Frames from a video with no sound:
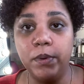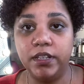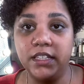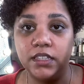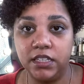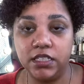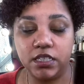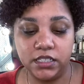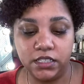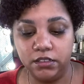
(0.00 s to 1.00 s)
that this
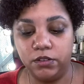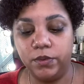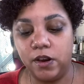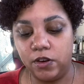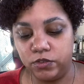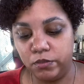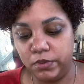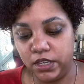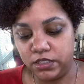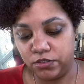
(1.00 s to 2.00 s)
concealer would also be
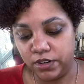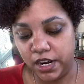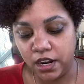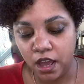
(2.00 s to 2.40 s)
as great.